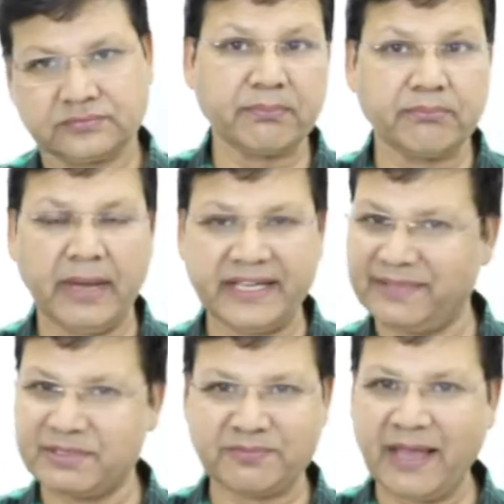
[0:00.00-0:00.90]
My name
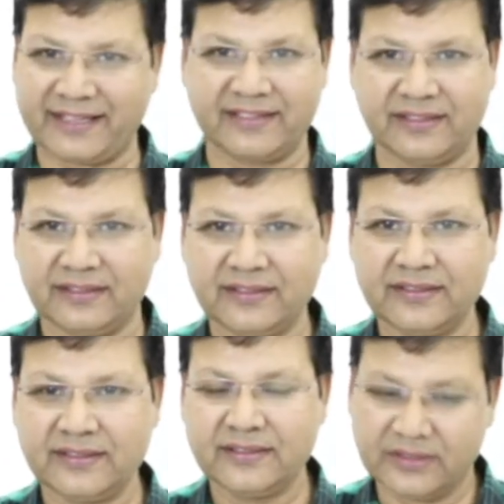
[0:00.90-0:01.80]
is Michael,
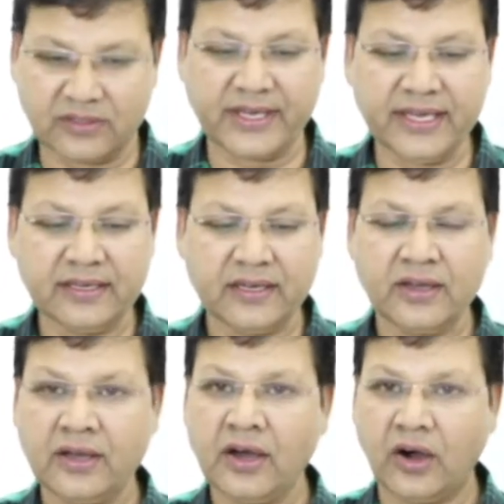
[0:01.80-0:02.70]
okay?
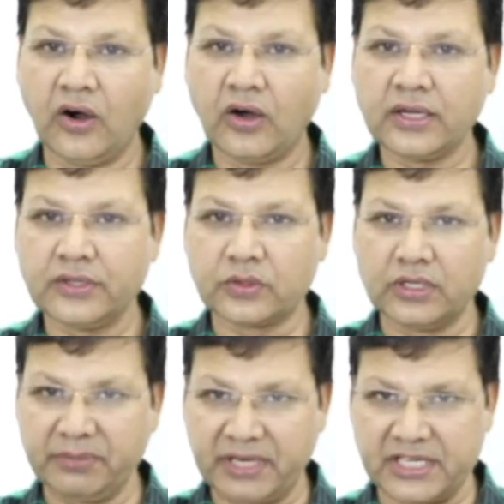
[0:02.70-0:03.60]
Or you can
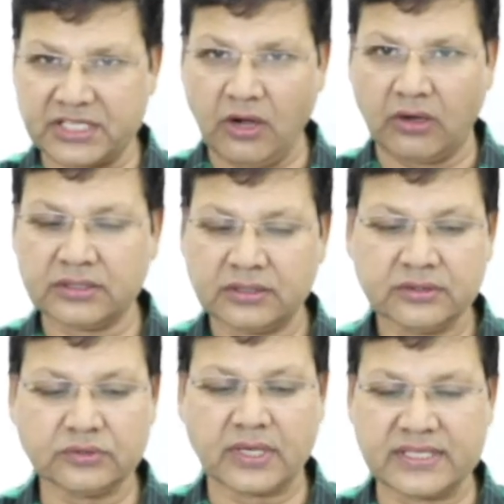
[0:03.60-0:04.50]
make it short.
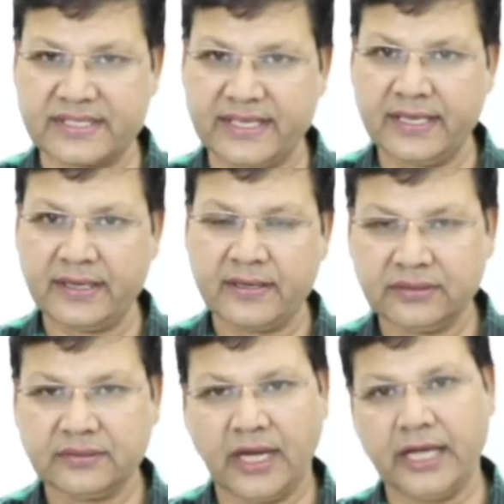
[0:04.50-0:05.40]
You can say,
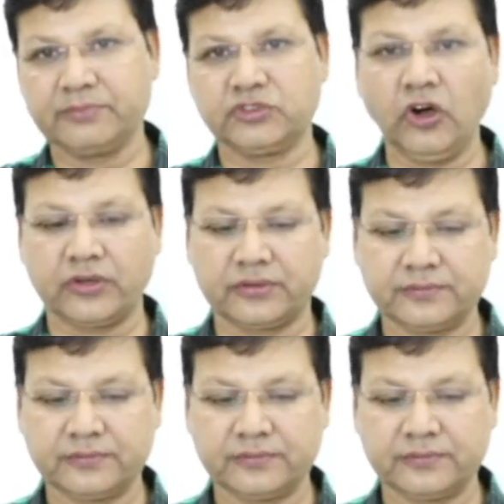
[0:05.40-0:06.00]
I am John.